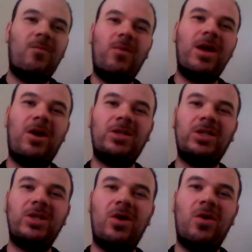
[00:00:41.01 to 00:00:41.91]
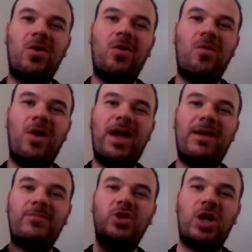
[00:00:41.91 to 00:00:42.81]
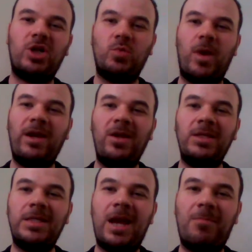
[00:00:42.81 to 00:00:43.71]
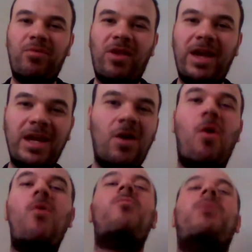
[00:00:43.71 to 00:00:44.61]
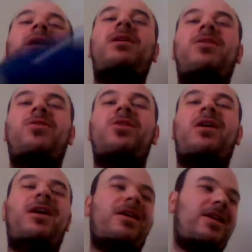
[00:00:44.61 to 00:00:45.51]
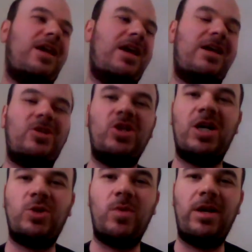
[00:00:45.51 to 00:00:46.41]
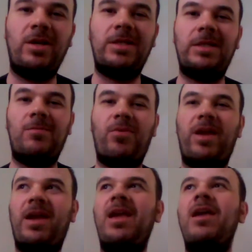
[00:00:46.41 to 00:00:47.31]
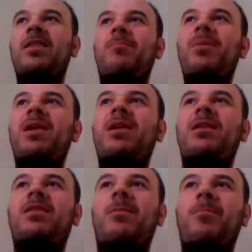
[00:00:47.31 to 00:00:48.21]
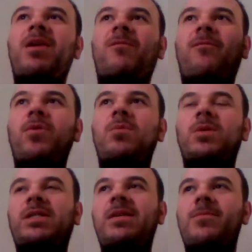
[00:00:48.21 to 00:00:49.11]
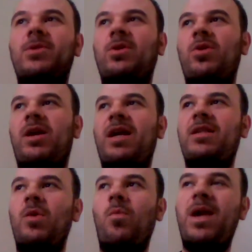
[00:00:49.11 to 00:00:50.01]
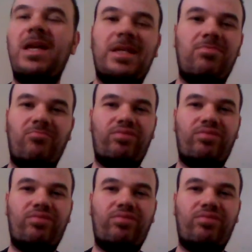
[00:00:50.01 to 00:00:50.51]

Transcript: We also have Josh Reynolds not playing. Oh my God, yeah, Josh Reynolds isn't playing. The big free receivers are going to have to wait.